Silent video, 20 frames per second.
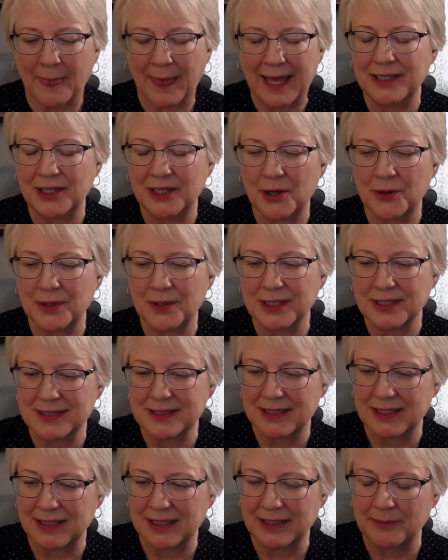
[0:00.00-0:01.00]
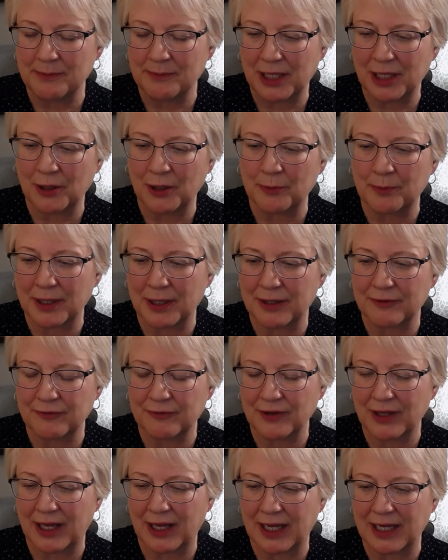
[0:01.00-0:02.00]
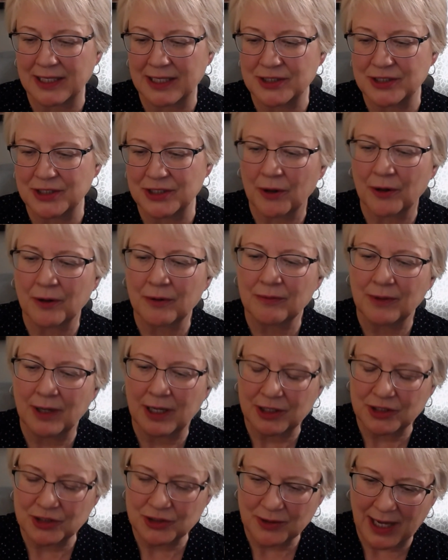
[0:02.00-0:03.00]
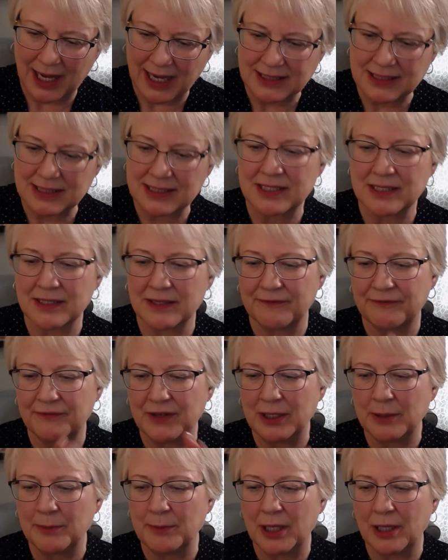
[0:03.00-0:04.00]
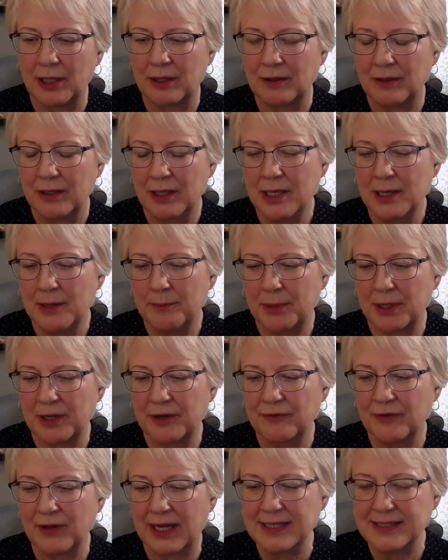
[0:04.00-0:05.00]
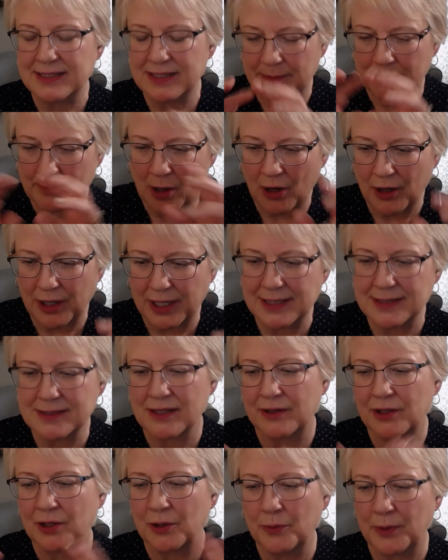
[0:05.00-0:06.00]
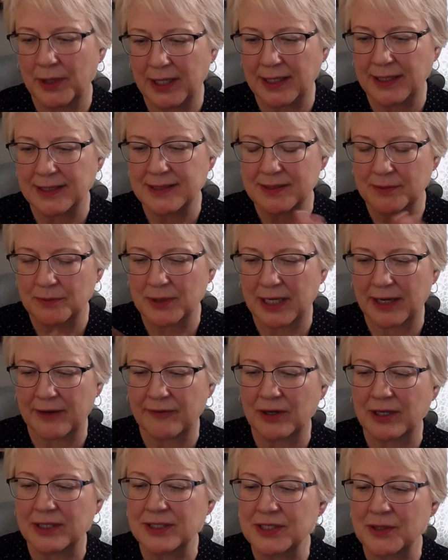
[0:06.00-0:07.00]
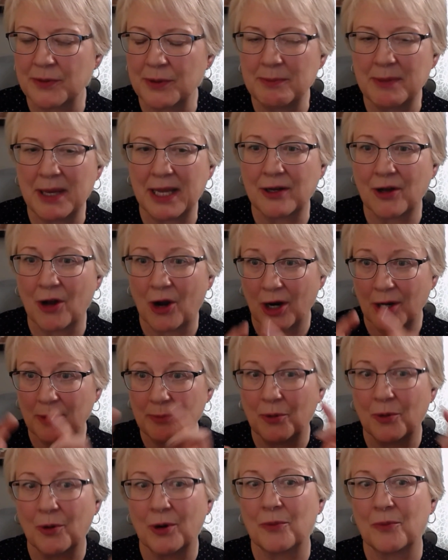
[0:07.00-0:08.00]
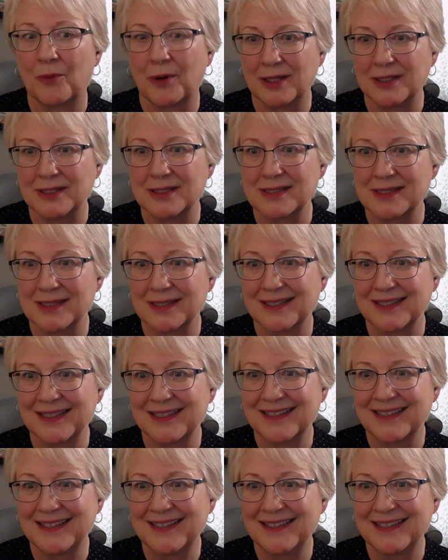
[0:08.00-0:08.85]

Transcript: he noticed that the male butterflies were attracted to the female butterflies, the markings on their wings and whatever. And so he made cardboard ones,